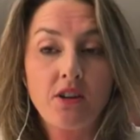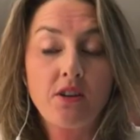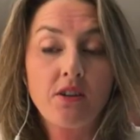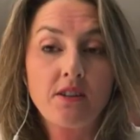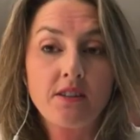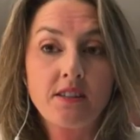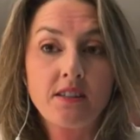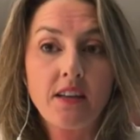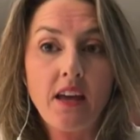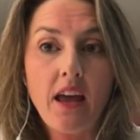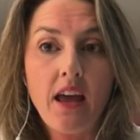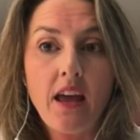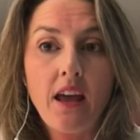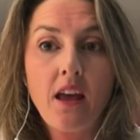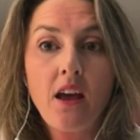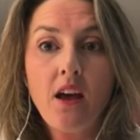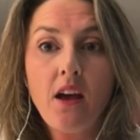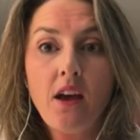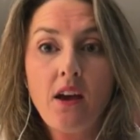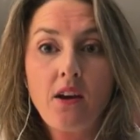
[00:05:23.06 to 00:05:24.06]
could say
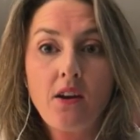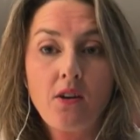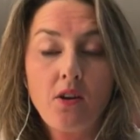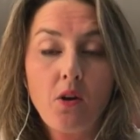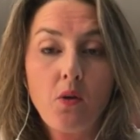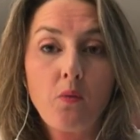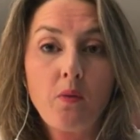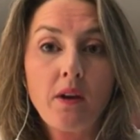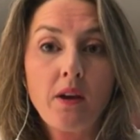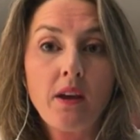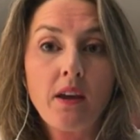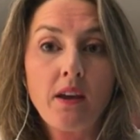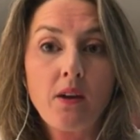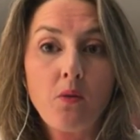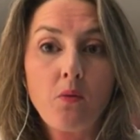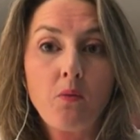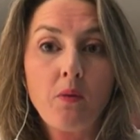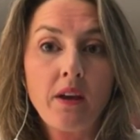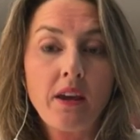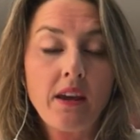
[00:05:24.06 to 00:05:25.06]
you know we
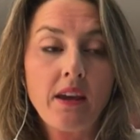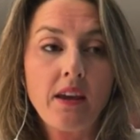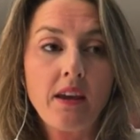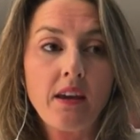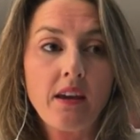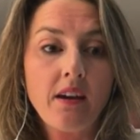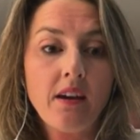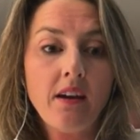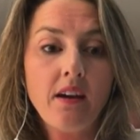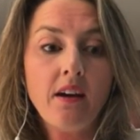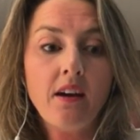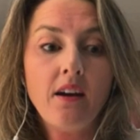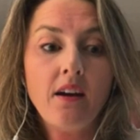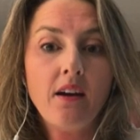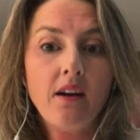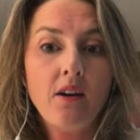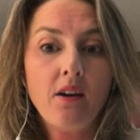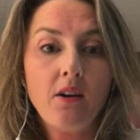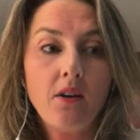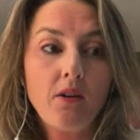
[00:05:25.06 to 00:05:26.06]
we
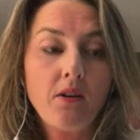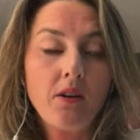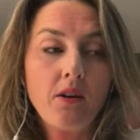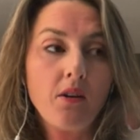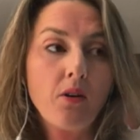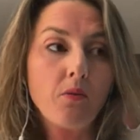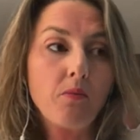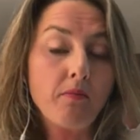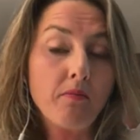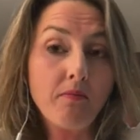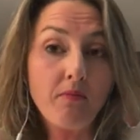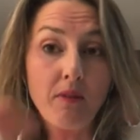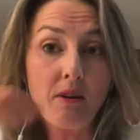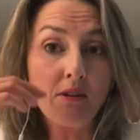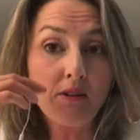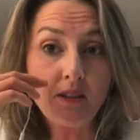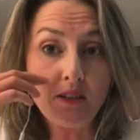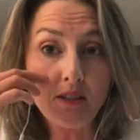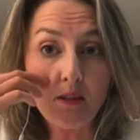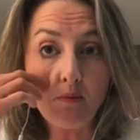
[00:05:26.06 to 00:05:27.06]
you know we are
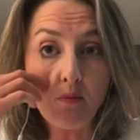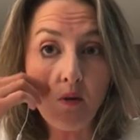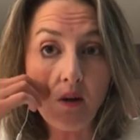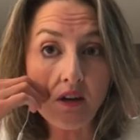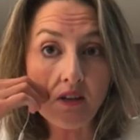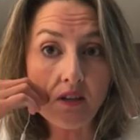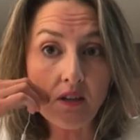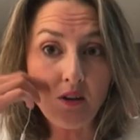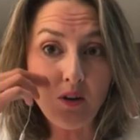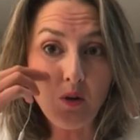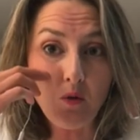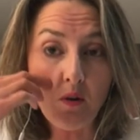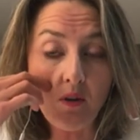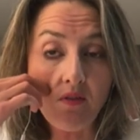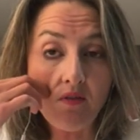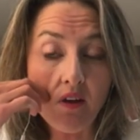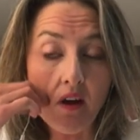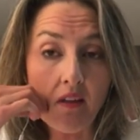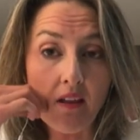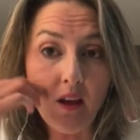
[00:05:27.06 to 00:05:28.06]
disappointed or we
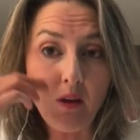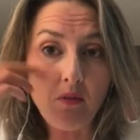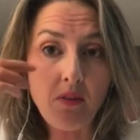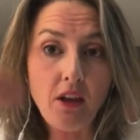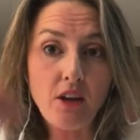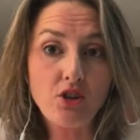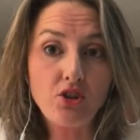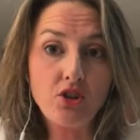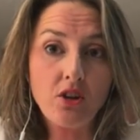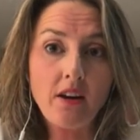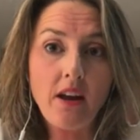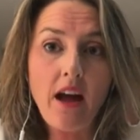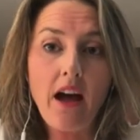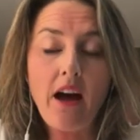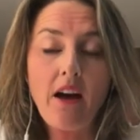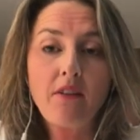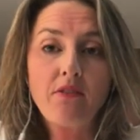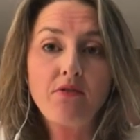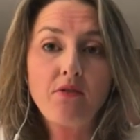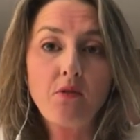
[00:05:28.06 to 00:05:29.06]
felt like they should
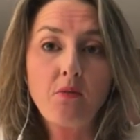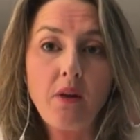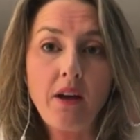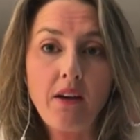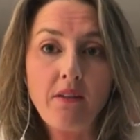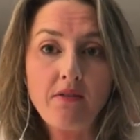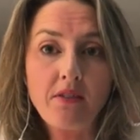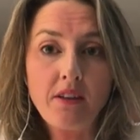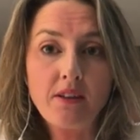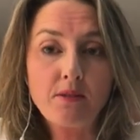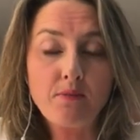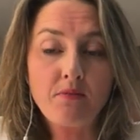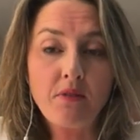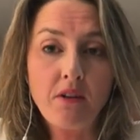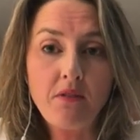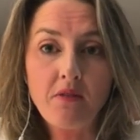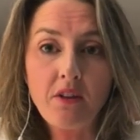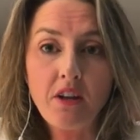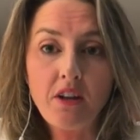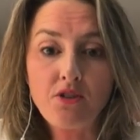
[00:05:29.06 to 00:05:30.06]
have waived this
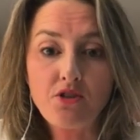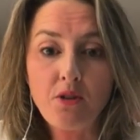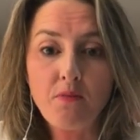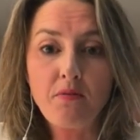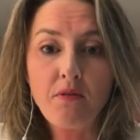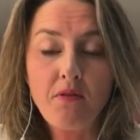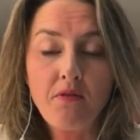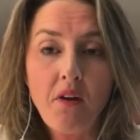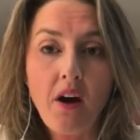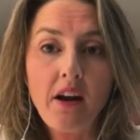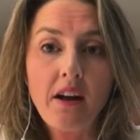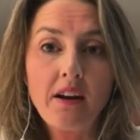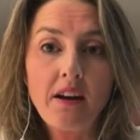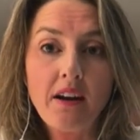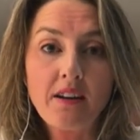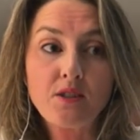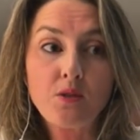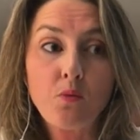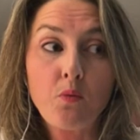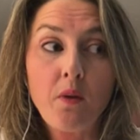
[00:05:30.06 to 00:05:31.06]
privilege or provided
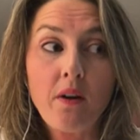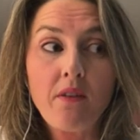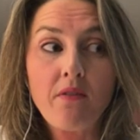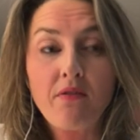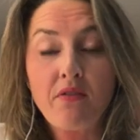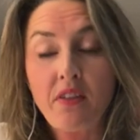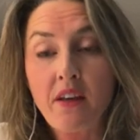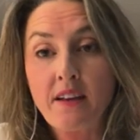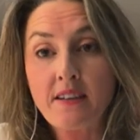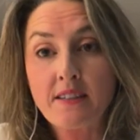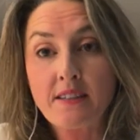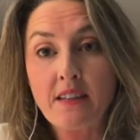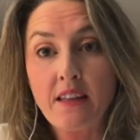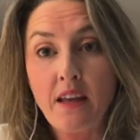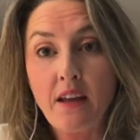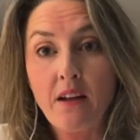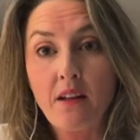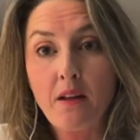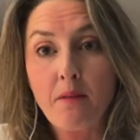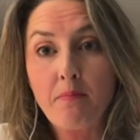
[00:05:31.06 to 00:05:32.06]
us with this
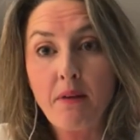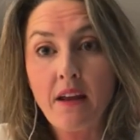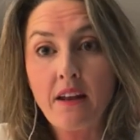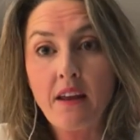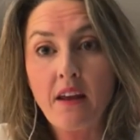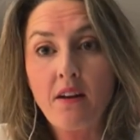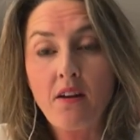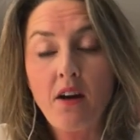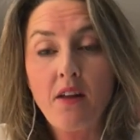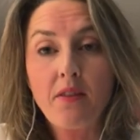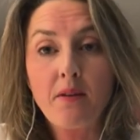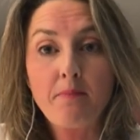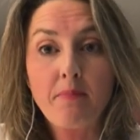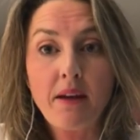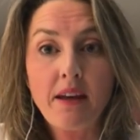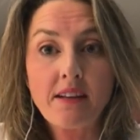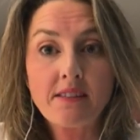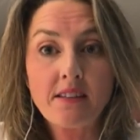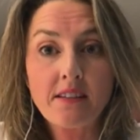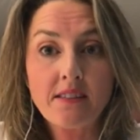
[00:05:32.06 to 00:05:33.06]
legal opinion on the
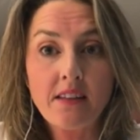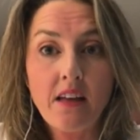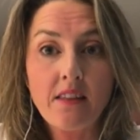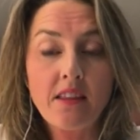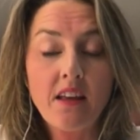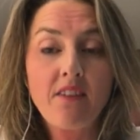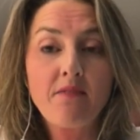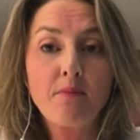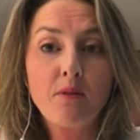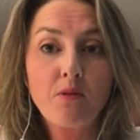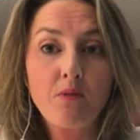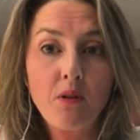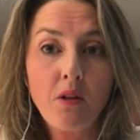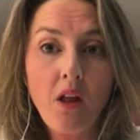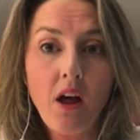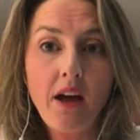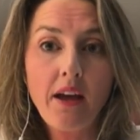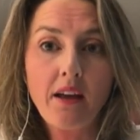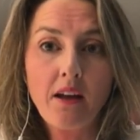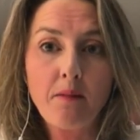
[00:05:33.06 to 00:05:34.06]
basis that they've been
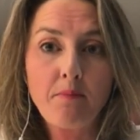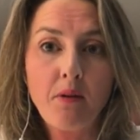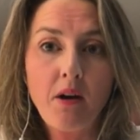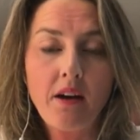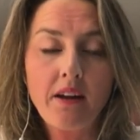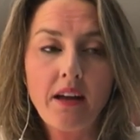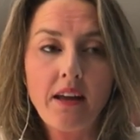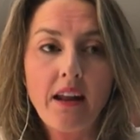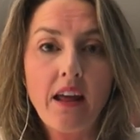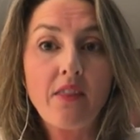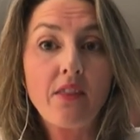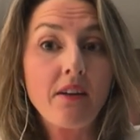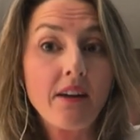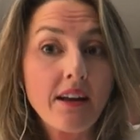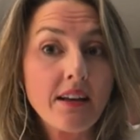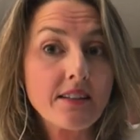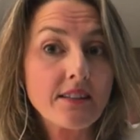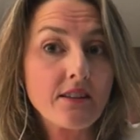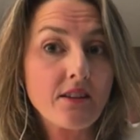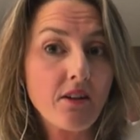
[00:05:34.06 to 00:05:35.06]
relying upon it and there
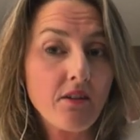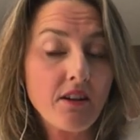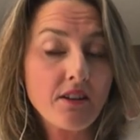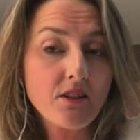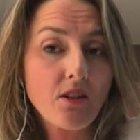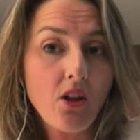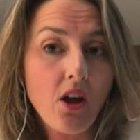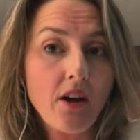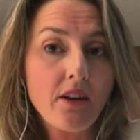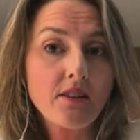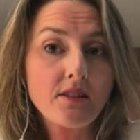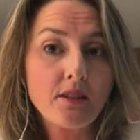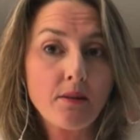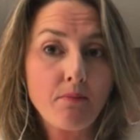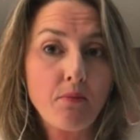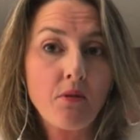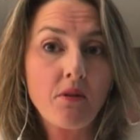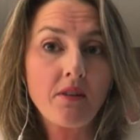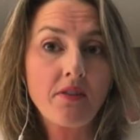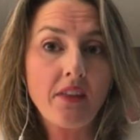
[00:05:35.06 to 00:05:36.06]
is there is law to
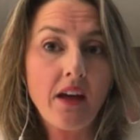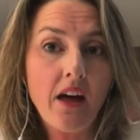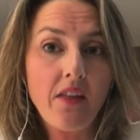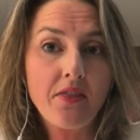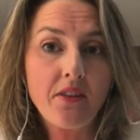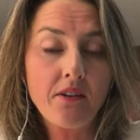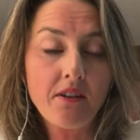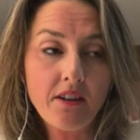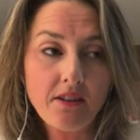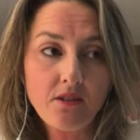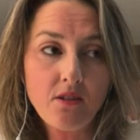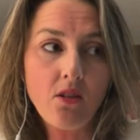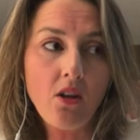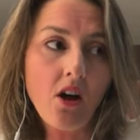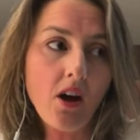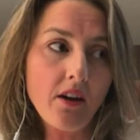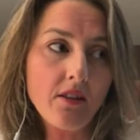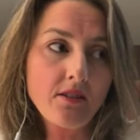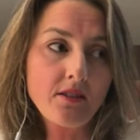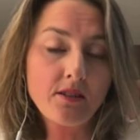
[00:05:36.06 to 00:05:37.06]
support that there is
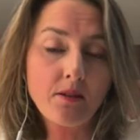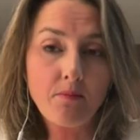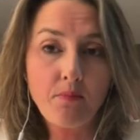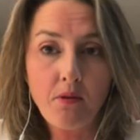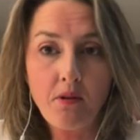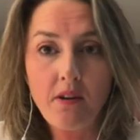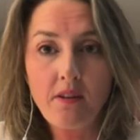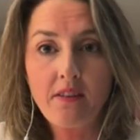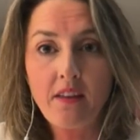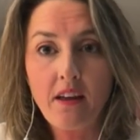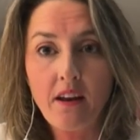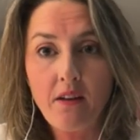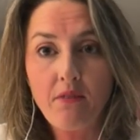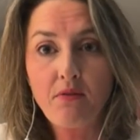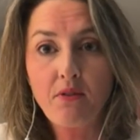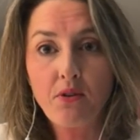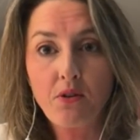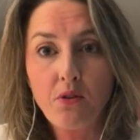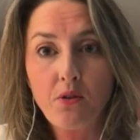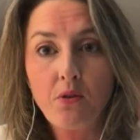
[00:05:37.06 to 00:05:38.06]
law to support that if
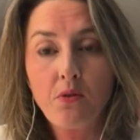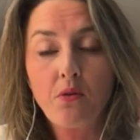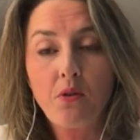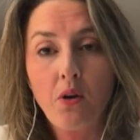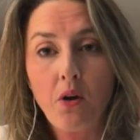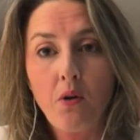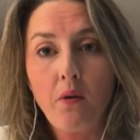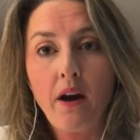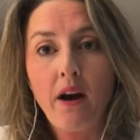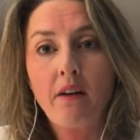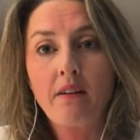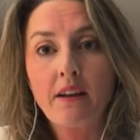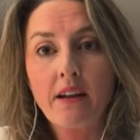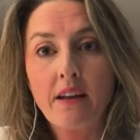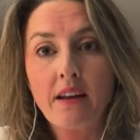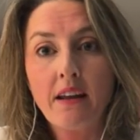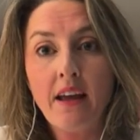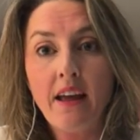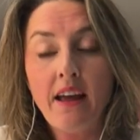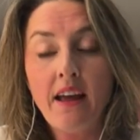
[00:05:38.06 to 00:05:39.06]
you go out
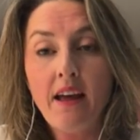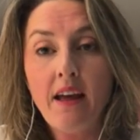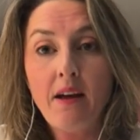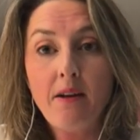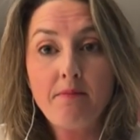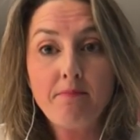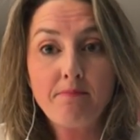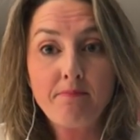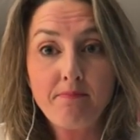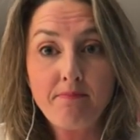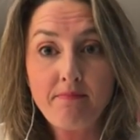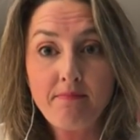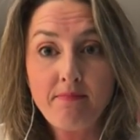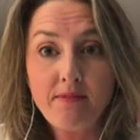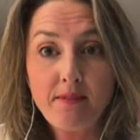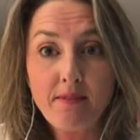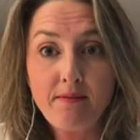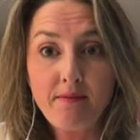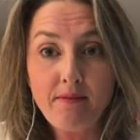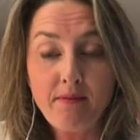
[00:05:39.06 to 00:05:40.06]
and
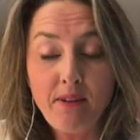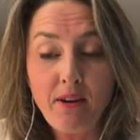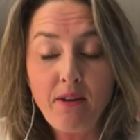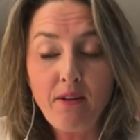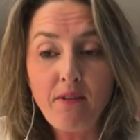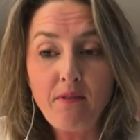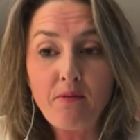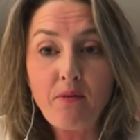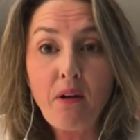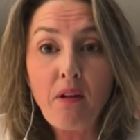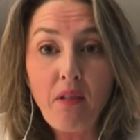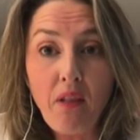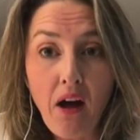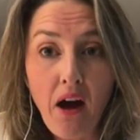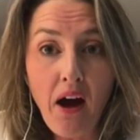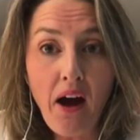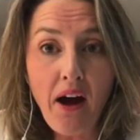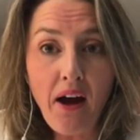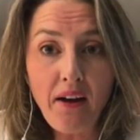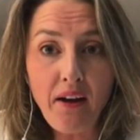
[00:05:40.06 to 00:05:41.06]
you know
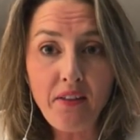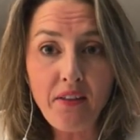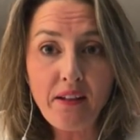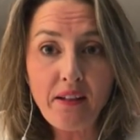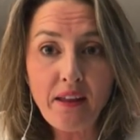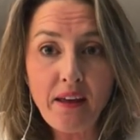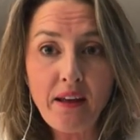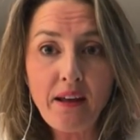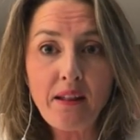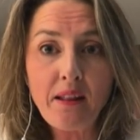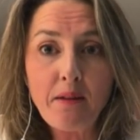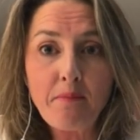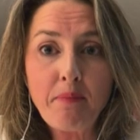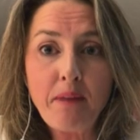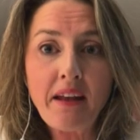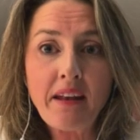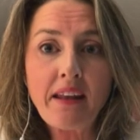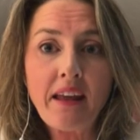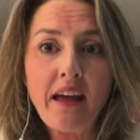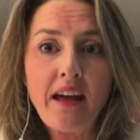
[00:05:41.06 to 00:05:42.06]
rely on the legal
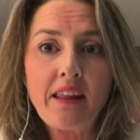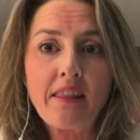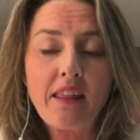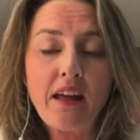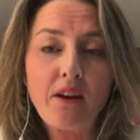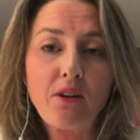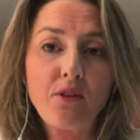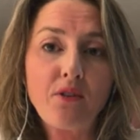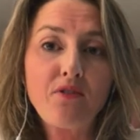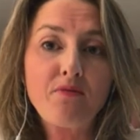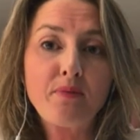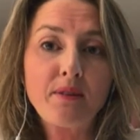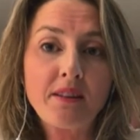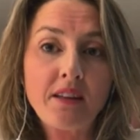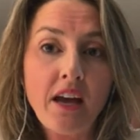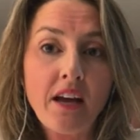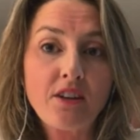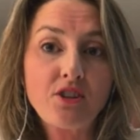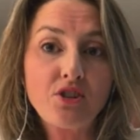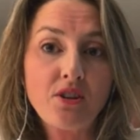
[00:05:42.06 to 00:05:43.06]
opinion that you've
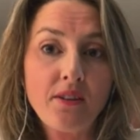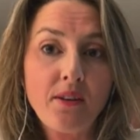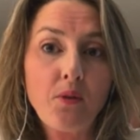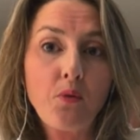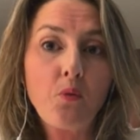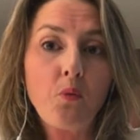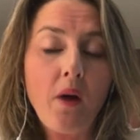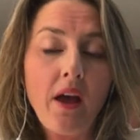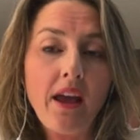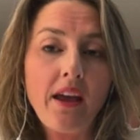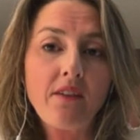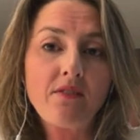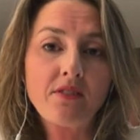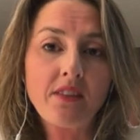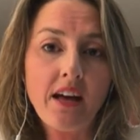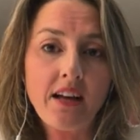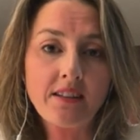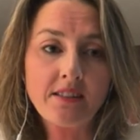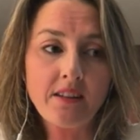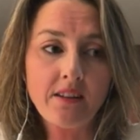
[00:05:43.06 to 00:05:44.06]
potentially waived
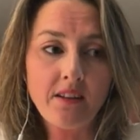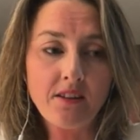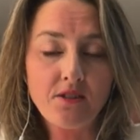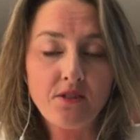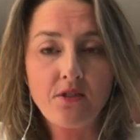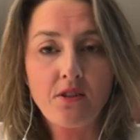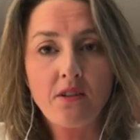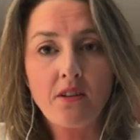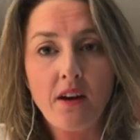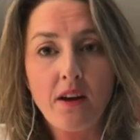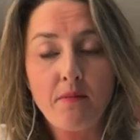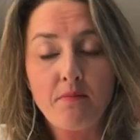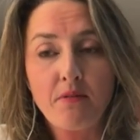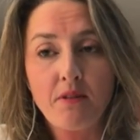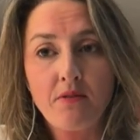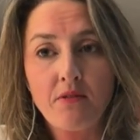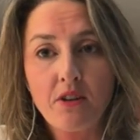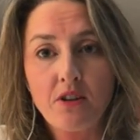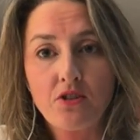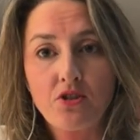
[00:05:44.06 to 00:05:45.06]
that solicitor client
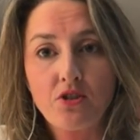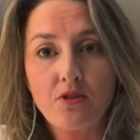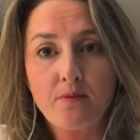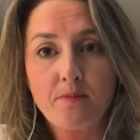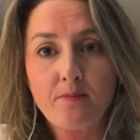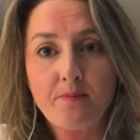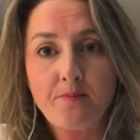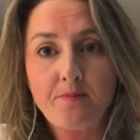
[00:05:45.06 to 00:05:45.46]
privilege